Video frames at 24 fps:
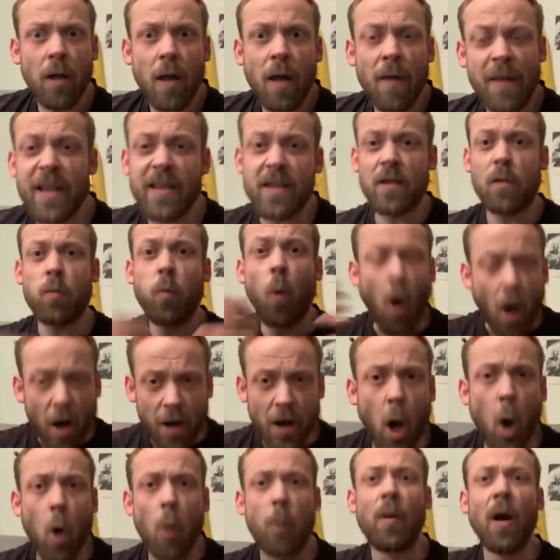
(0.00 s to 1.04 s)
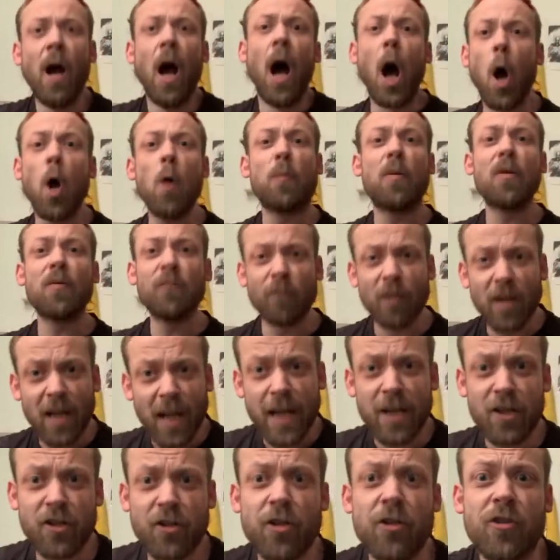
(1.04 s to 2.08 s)
That's what an open
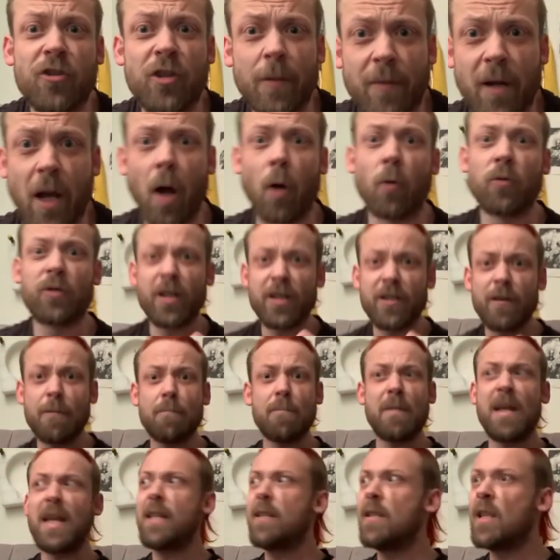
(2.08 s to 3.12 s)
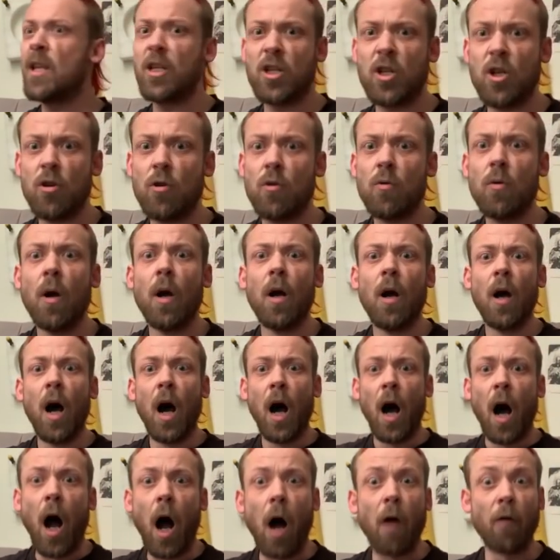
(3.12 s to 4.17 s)
relationship, Carl, doesn't mean that you
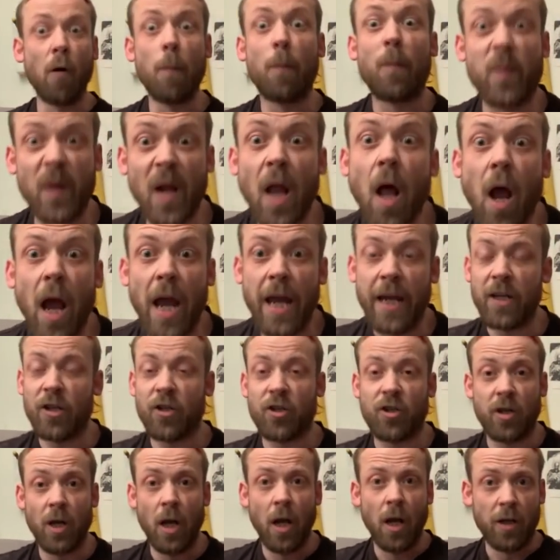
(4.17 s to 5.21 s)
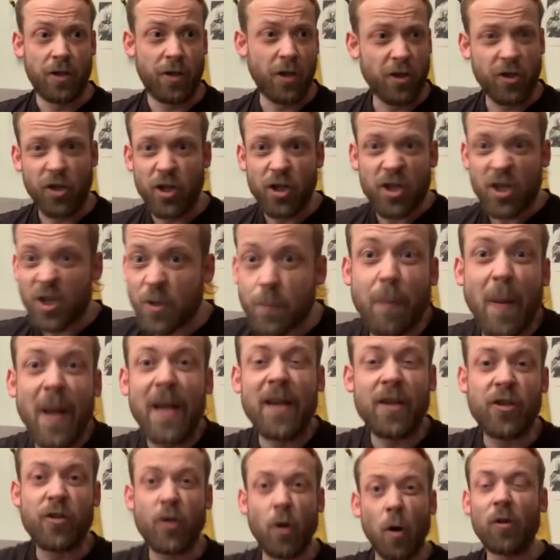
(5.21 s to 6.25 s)
are obliged to just
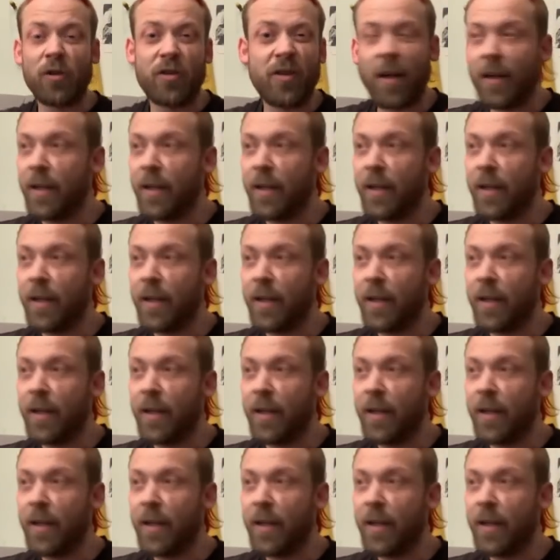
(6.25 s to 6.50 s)
spend your,